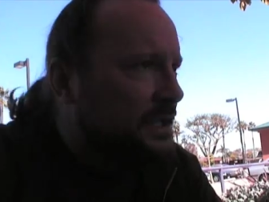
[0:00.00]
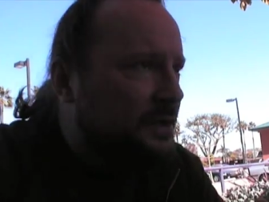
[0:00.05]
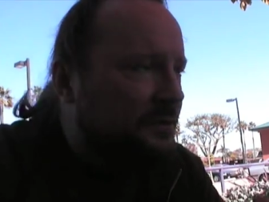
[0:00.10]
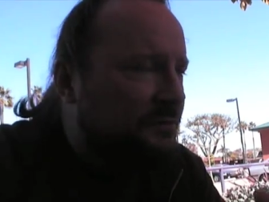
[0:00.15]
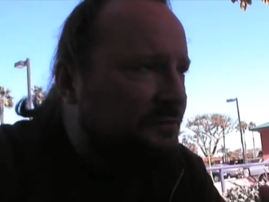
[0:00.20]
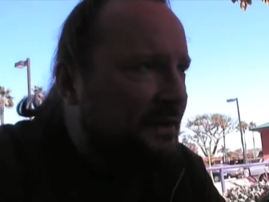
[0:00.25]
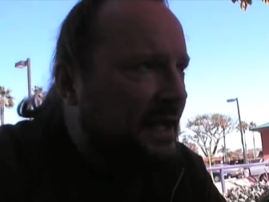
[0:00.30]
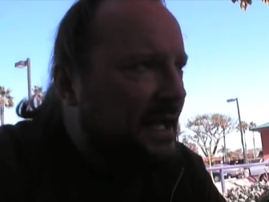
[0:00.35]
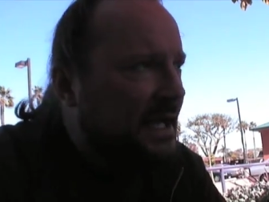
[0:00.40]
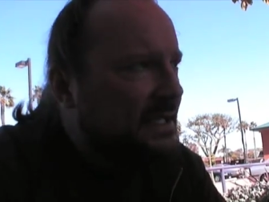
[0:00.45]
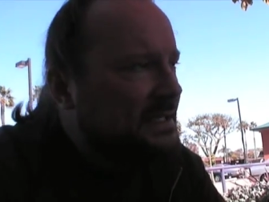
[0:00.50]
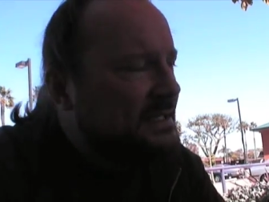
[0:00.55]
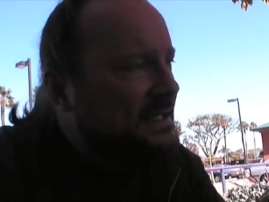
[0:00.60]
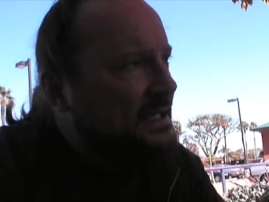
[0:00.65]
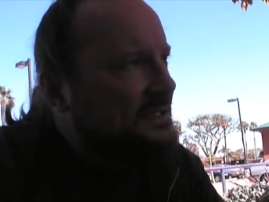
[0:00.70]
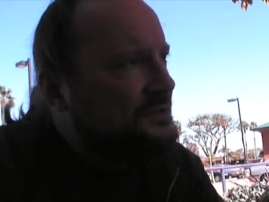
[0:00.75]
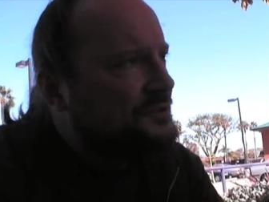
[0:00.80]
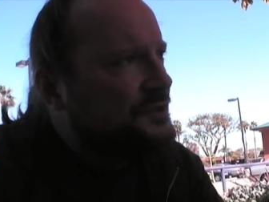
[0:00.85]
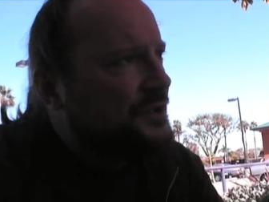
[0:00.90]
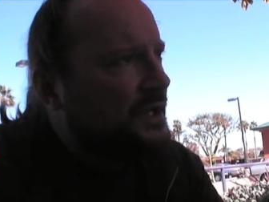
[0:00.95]
the fact
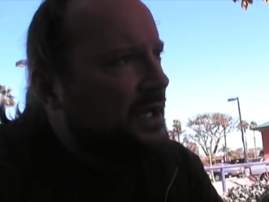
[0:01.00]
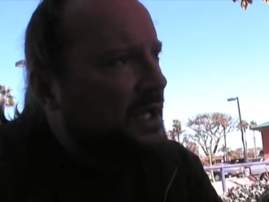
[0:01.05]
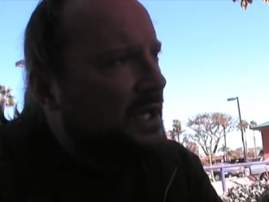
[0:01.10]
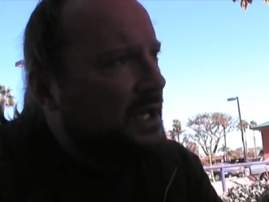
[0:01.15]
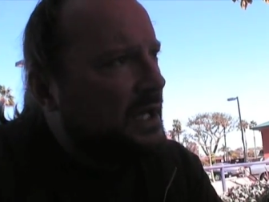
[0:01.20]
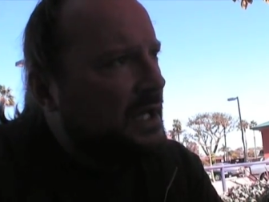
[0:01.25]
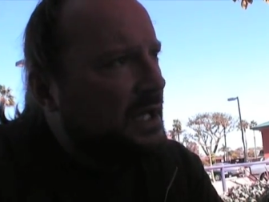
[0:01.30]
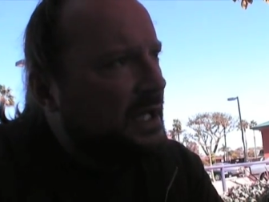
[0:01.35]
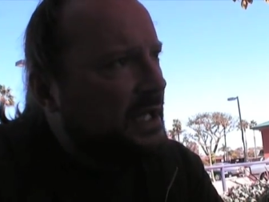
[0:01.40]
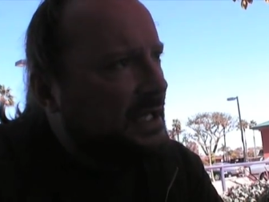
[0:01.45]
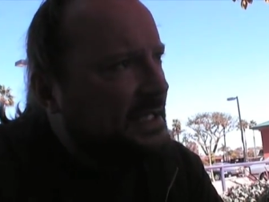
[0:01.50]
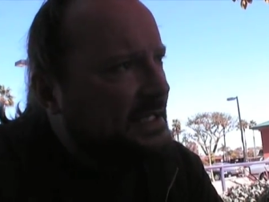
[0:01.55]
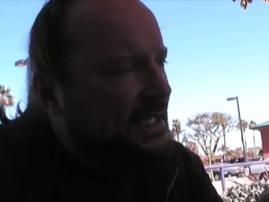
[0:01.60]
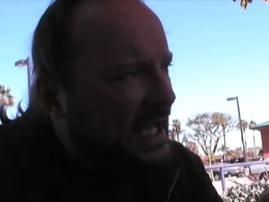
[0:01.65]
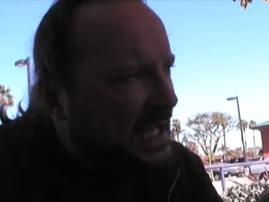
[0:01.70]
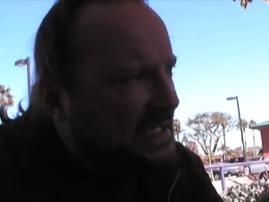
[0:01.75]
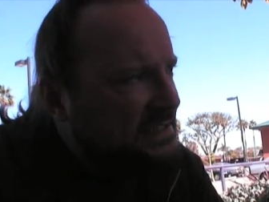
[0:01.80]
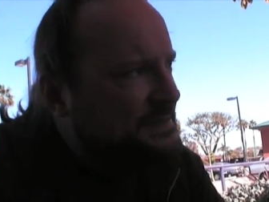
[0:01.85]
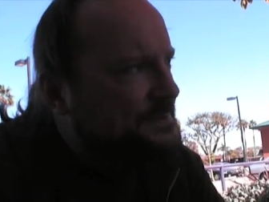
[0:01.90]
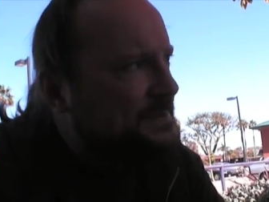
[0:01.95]
that it
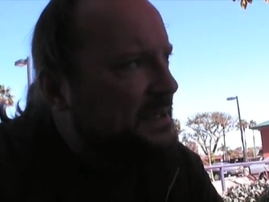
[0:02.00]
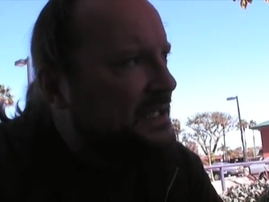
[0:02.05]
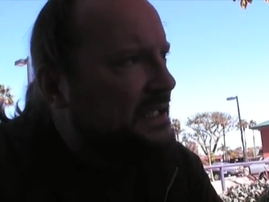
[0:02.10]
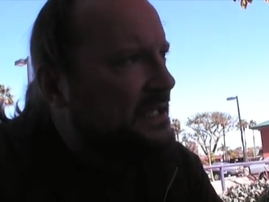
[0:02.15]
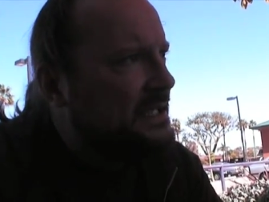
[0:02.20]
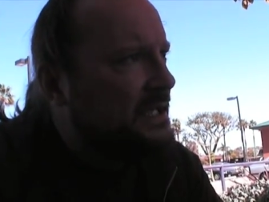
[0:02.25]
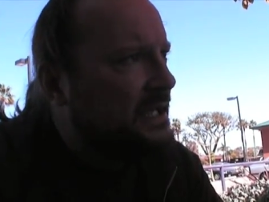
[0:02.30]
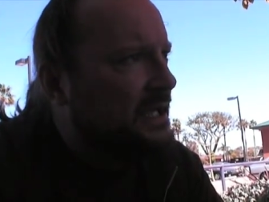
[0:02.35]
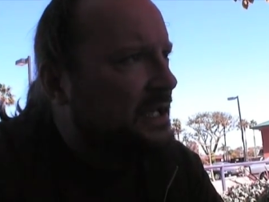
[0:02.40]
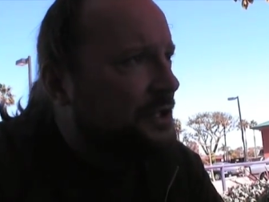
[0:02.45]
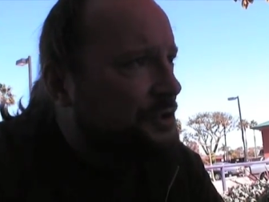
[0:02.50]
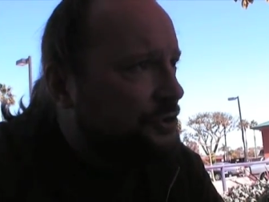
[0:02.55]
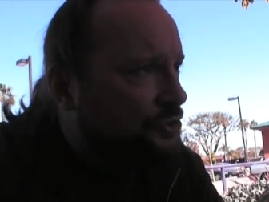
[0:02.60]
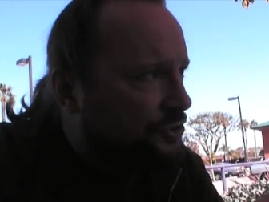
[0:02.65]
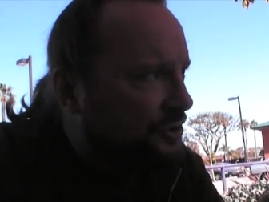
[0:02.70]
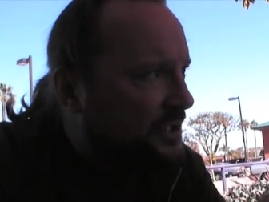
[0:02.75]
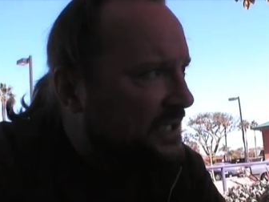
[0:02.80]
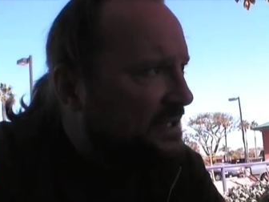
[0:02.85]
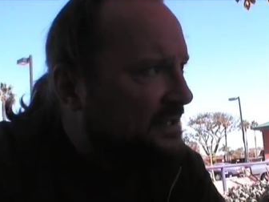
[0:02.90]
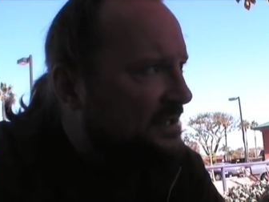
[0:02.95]
has been
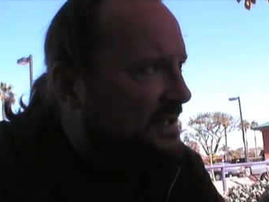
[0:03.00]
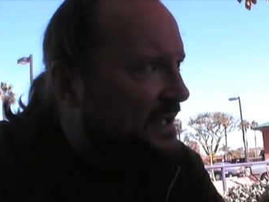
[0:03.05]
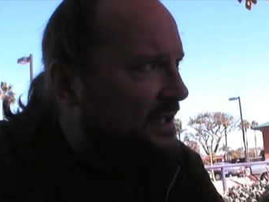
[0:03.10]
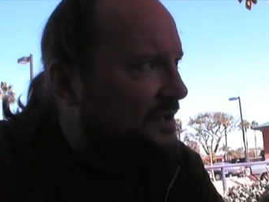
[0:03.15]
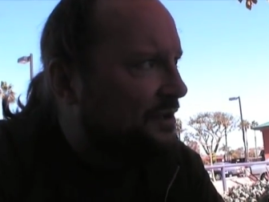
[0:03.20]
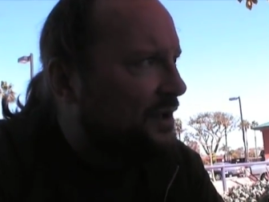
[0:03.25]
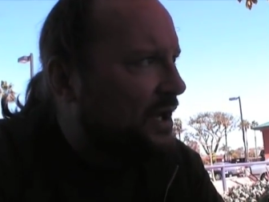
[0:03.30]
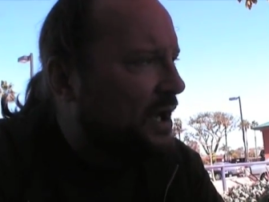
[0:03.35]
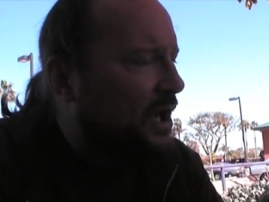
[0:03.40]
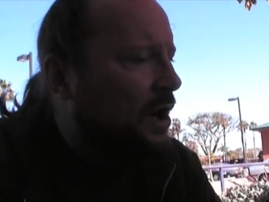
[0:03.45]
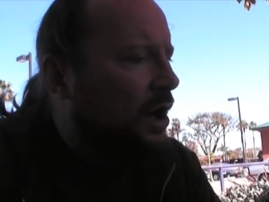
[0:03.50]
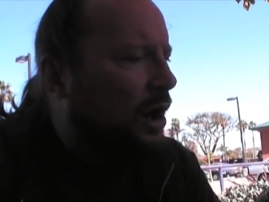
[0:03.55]
treated